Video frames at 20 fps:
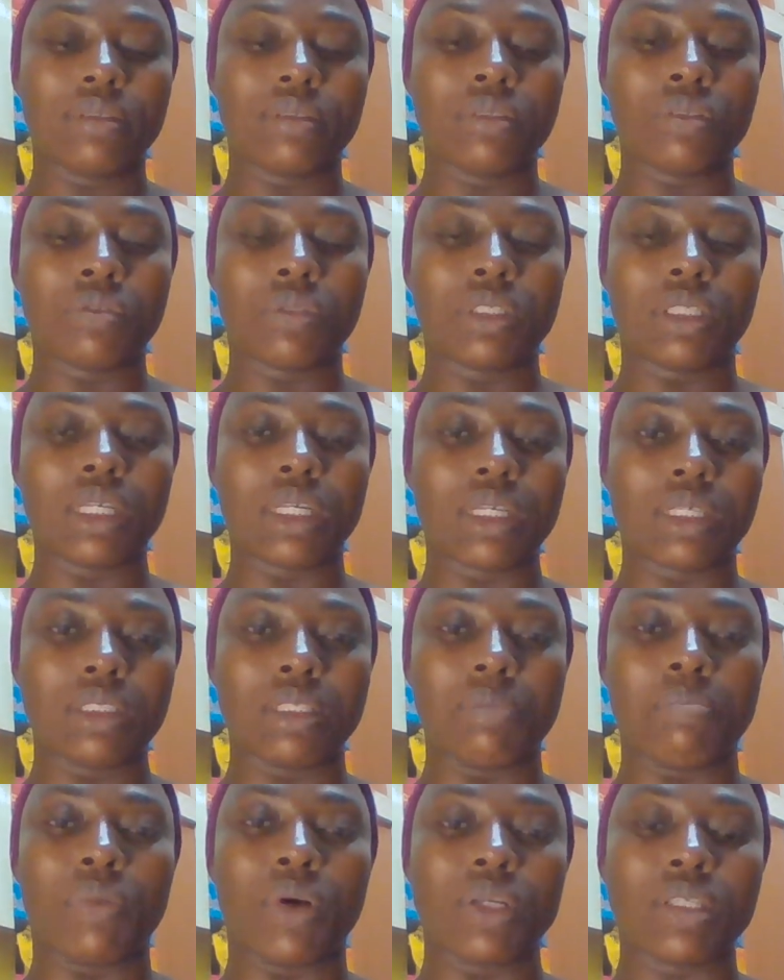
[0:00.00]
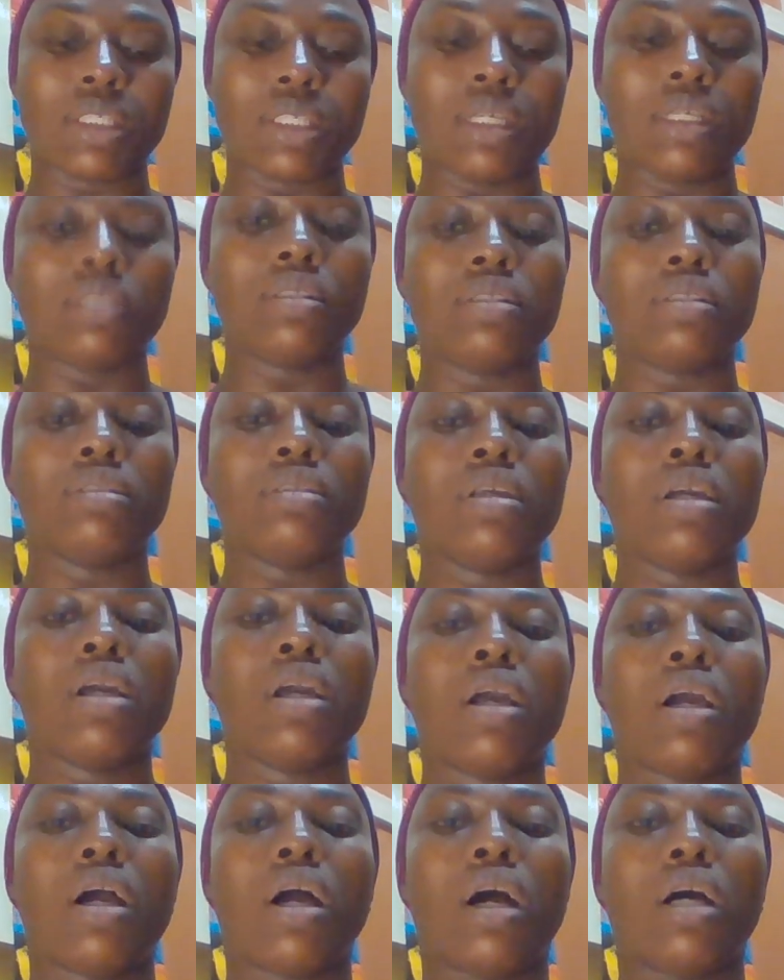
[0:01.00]
You tick the button,
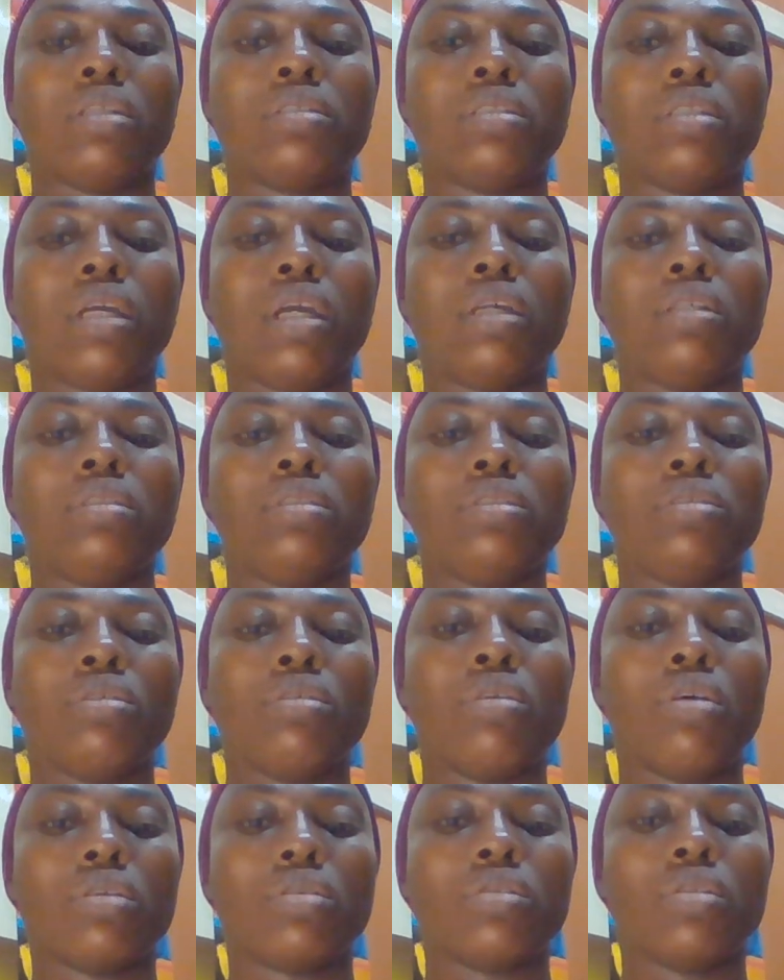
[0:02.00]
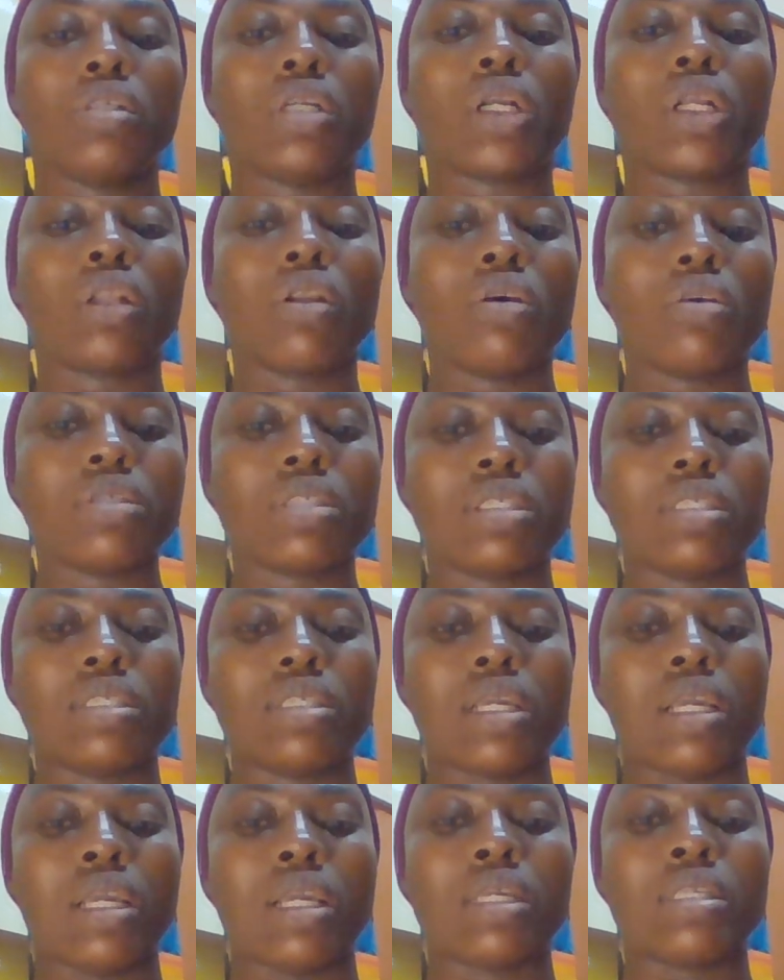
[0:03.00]
and then you go to the close
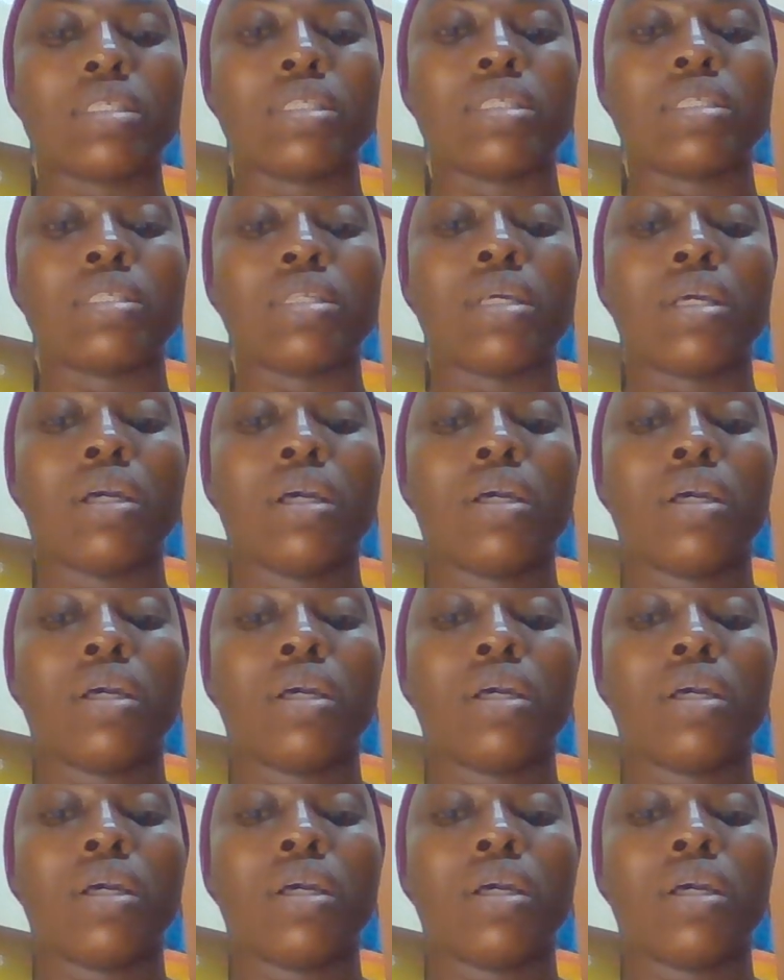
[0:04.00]
dates.